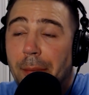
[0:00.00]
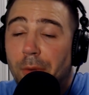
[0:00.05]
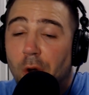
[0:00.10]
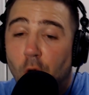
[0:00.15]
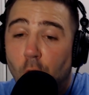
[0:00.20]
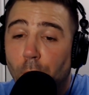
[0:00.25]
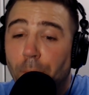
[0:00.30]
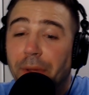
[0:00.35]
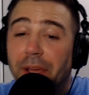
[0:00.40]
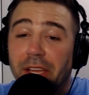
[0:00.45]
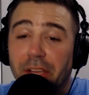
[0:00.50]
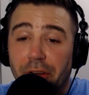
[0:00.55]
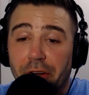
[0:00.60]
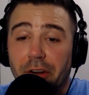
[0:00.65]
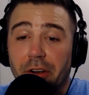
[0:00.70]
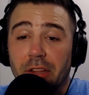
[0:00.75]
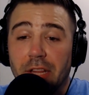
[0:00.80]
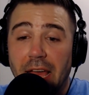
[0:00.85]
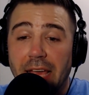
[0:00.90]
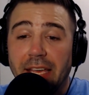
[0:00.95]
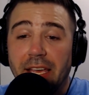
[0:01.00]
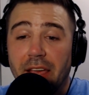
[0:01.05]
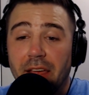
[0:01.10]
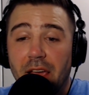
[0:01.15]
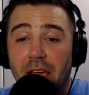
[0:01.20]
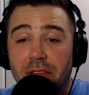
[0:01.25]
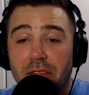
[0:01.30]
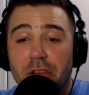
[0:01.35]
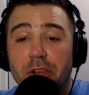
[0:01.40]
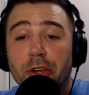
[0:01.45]
I'm hoping you're going to
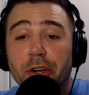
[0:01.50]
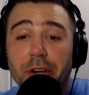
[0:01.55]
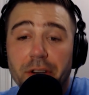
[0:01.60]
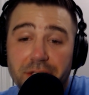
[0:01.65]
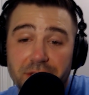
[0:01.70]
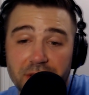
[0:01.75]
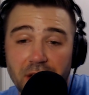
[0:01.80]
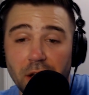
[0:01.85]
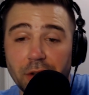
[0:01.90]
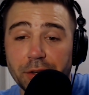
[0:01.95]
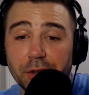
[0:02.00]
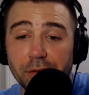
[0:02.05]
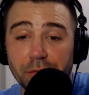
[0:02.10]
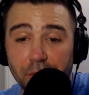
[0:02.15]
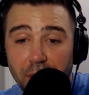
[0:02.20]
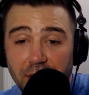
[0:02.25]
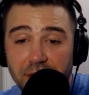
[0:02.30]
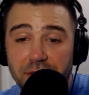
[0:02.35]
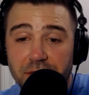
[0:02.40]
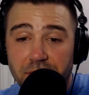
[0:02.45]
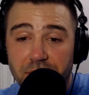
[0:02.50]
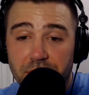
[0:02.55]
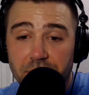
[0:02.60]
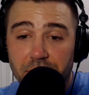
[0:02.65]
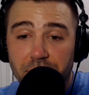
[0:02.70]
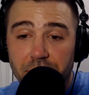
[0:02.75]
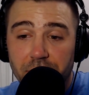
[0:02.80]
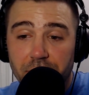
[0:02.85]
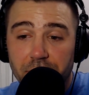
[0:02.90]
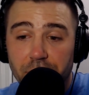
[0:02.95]
like it, and then you're going to tell your
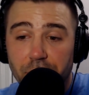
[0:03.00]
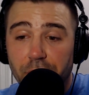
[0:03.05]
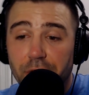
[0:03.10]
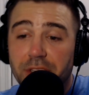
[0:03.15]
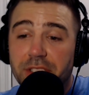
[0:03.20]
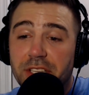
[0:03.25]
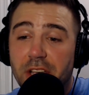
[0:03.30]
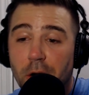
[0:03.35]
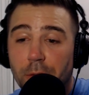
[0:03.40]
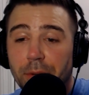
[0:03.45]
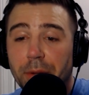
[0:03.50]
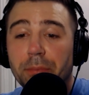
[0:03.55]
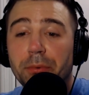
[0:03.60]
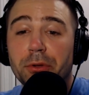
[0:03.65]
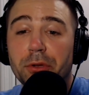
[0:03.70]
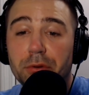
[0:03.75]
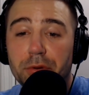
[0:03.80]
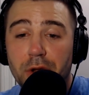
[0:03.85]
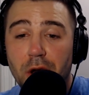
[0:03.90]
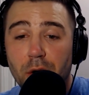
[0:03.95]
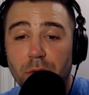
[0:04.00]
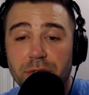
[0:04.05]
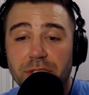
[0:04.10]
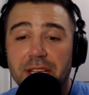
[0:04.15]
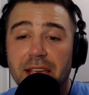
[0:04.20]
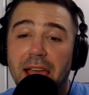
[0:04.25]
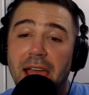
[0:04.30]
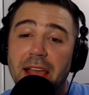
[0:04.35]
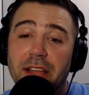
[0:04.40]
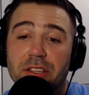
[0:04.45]
friends. You're going to tell people you
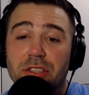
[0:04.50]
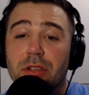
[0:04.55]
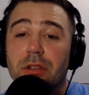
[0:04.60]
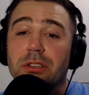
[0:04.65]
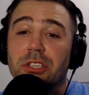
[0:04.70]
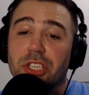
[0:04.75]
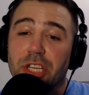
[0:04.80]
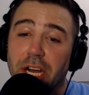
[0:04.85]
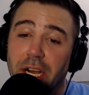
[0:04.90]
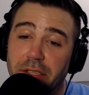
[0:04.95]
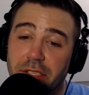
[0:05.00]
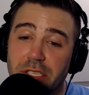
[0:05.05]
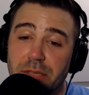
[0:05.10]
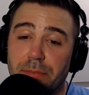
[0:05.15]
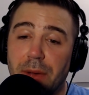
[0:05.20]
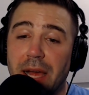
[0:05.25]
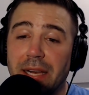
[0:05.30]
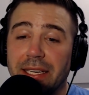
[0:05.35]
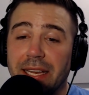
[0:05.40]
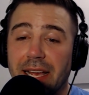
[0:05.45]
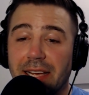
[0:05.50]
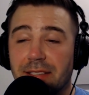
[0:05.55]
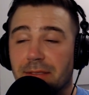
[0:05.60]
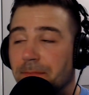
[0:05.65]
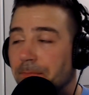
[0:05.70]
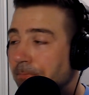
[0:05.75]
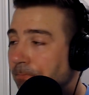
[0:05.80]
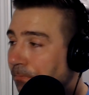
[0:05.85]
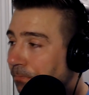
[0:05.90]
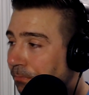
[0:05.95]
know and say, hey, check out this
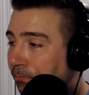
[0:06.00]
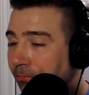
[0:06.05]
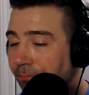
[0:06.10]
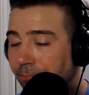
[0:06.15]
podcast.